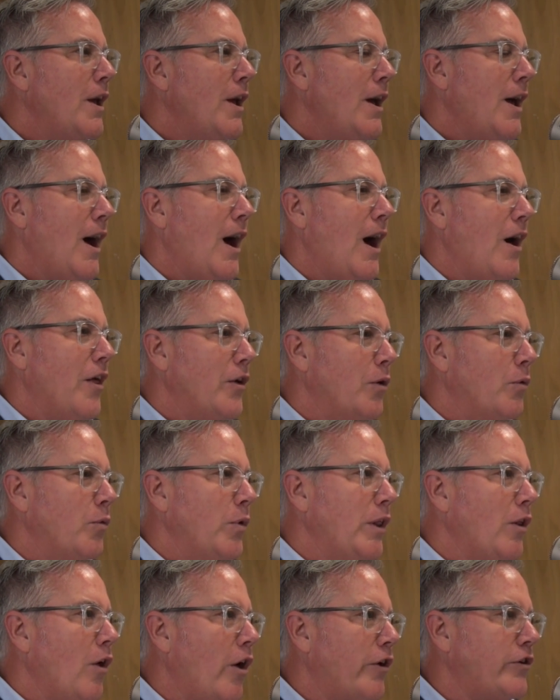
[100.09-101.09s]
They're
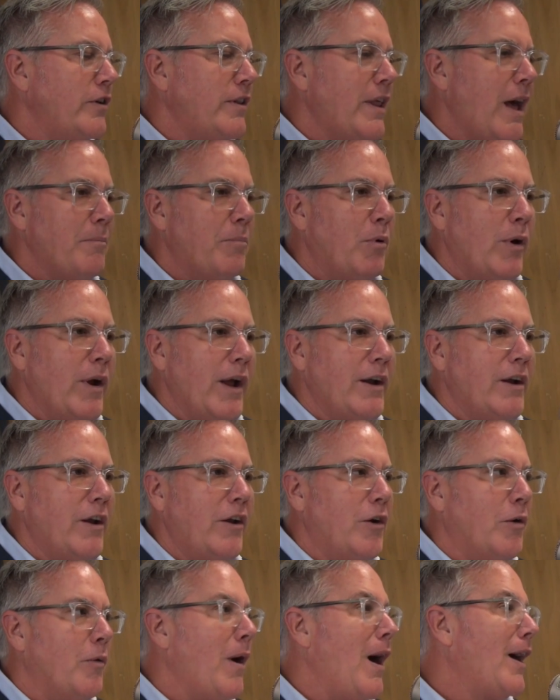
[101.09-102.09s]
relaunching that brand
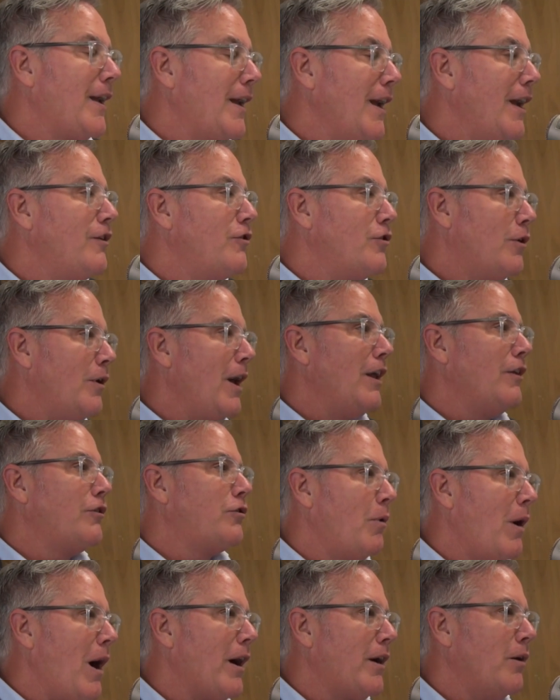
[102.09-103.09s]
under Rock Angel,
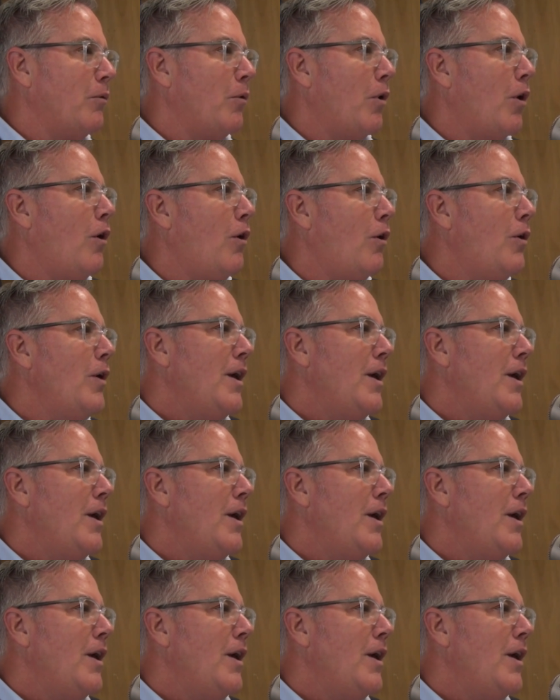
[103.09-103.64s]
hence rock and roll,